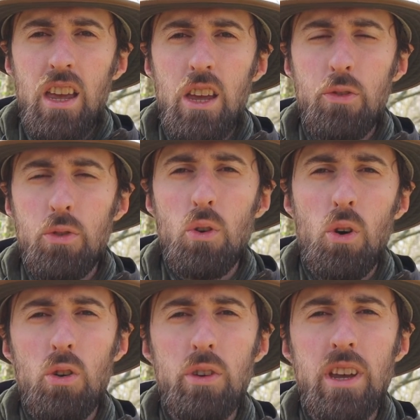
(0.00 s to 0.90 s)
if you
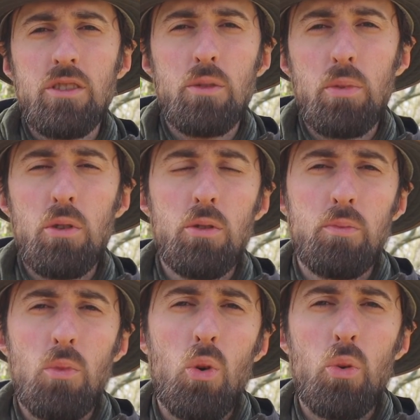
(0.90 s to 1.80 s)
are looking to build
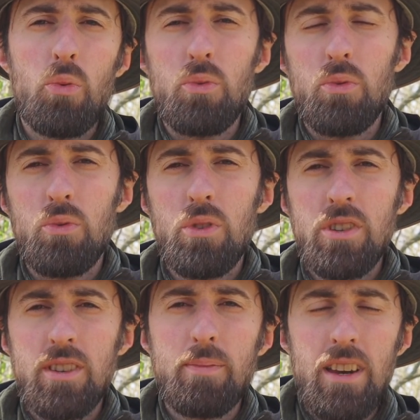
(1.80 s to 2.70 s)
more
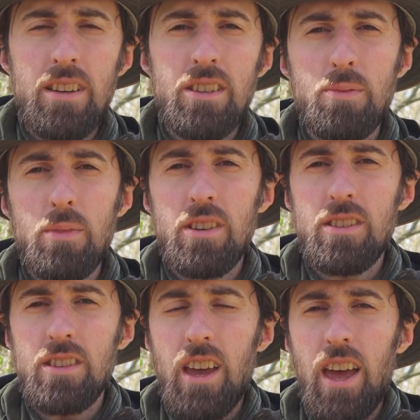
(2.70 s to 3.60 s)
risk
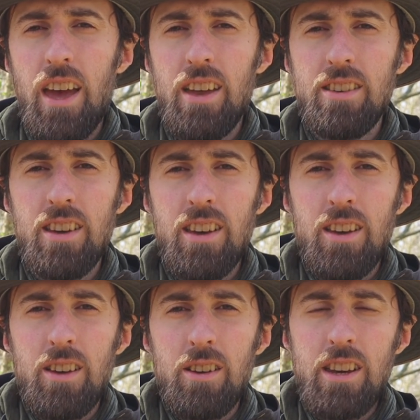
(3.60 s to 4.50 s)
management and
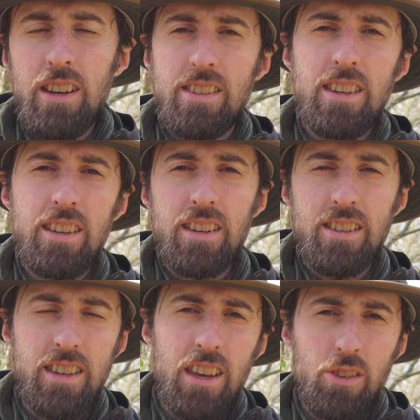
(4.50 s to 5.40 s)
kinesthetic
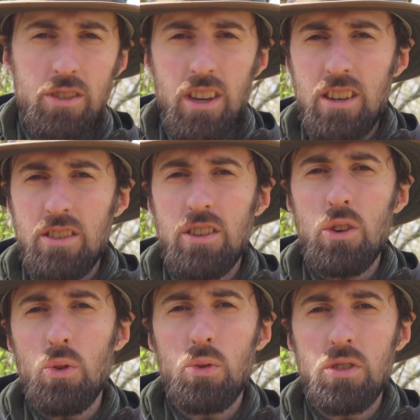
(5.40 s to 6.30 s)
skills into
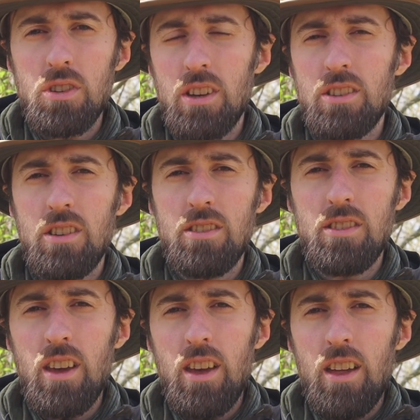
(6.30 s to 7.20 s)
your
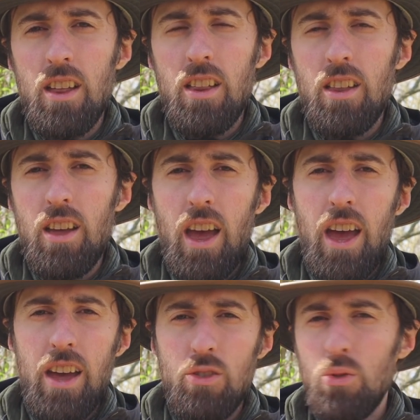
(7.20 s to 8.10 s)
sessions
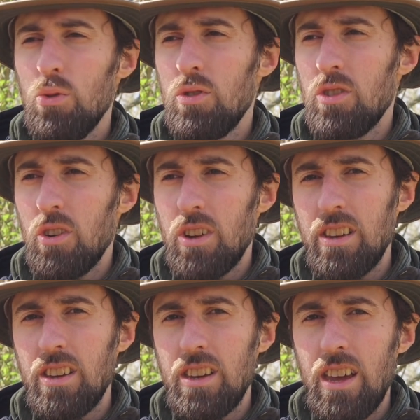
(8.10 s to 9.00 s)
and also
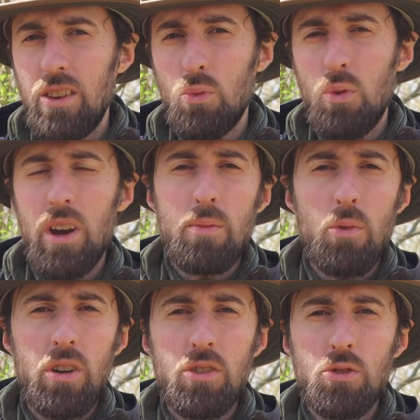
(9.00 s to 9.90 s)
get way
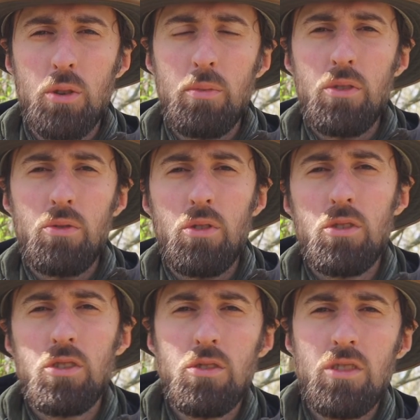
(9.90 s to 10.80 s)
more enjoyment for your
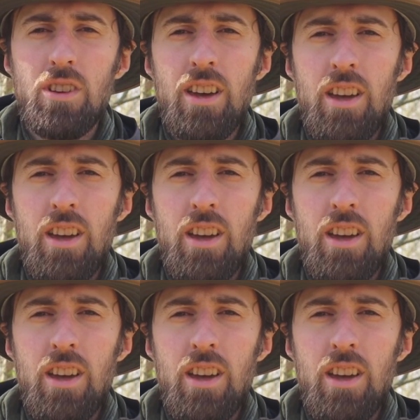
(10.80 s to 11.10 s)
children,